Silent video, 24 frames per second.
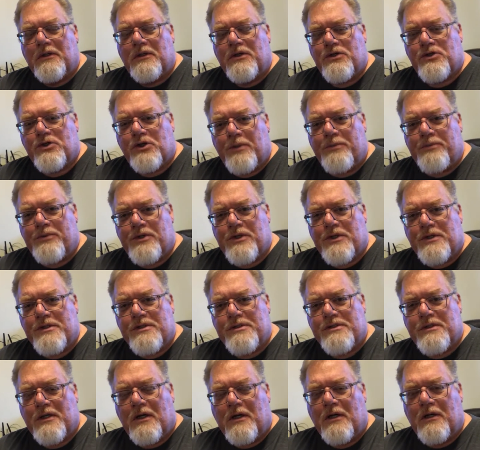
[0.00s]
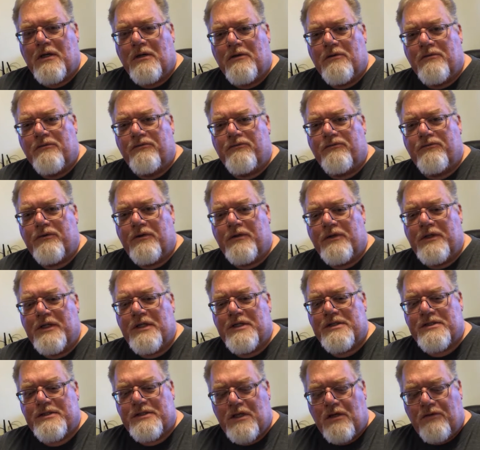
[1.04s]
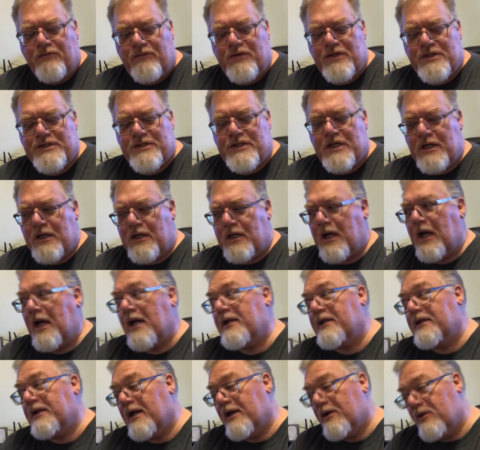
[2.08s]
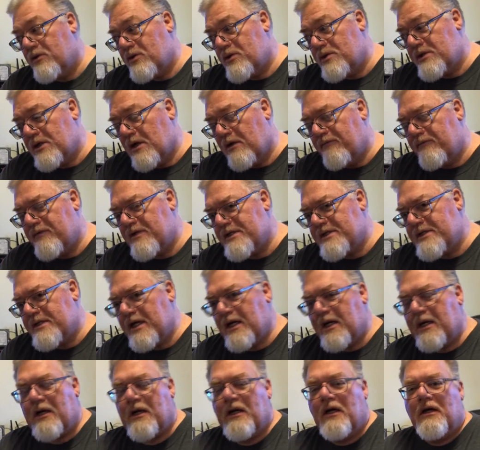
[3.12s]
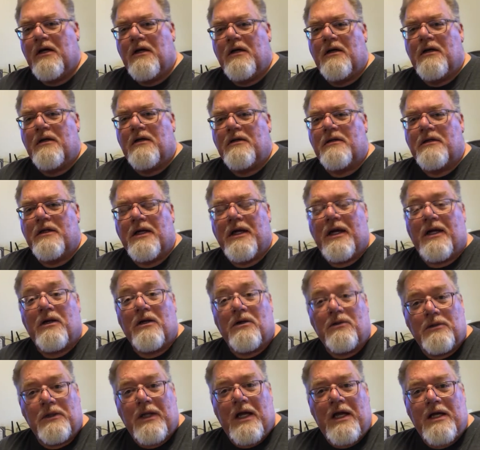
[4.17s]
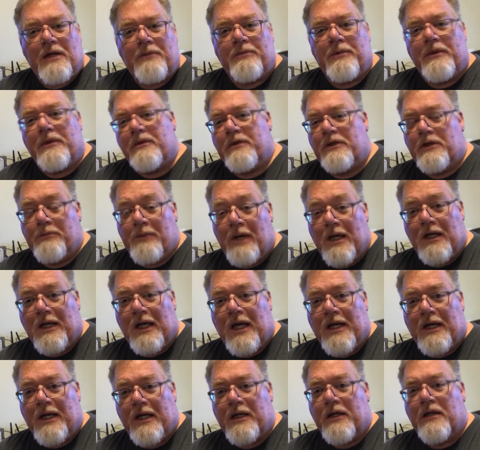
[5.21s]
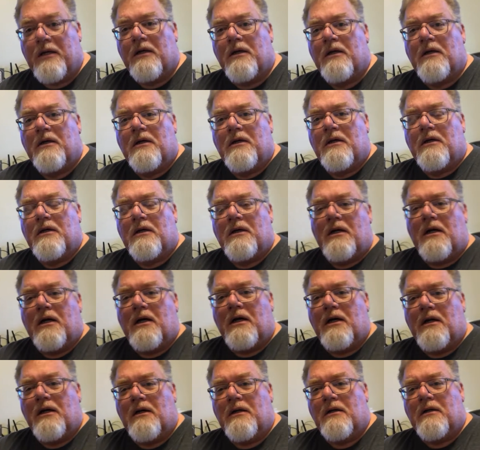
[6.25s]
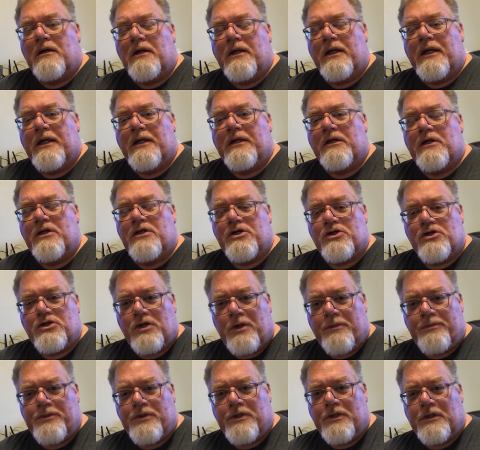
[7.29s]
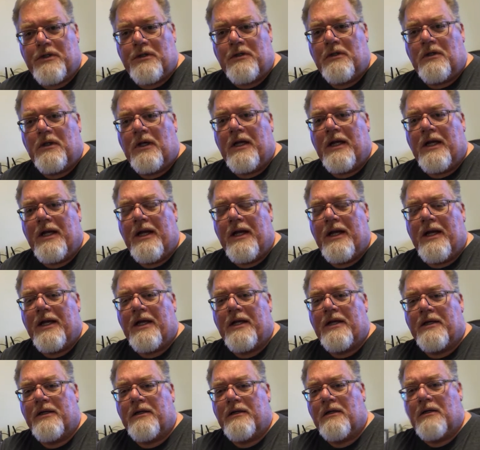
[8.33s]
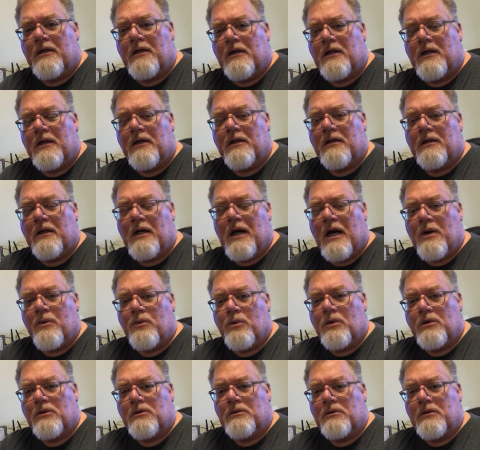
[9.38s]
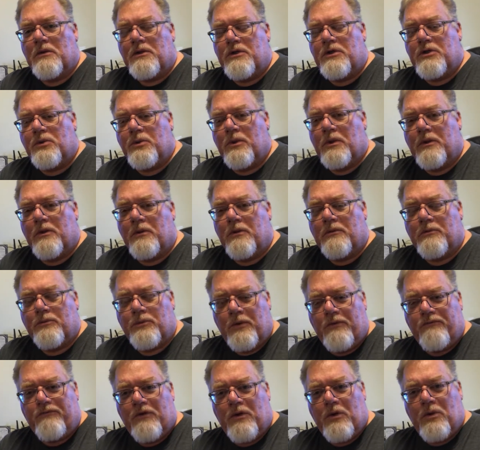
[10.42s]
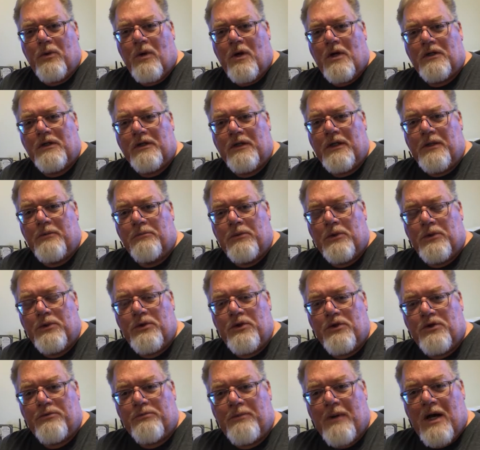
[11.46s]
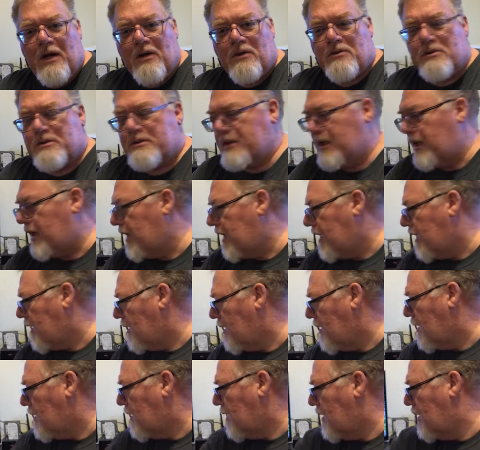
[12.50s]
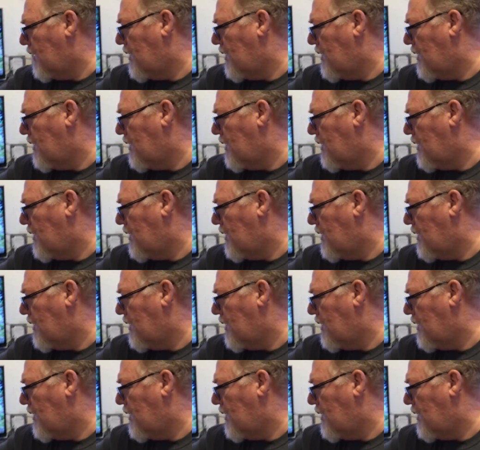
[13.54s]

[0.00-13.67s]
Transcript: descriptions of this selfie stick and the other selfie stick that I don't like, but you might like it, in the description, and I will do a review on the Bluetooth mouse and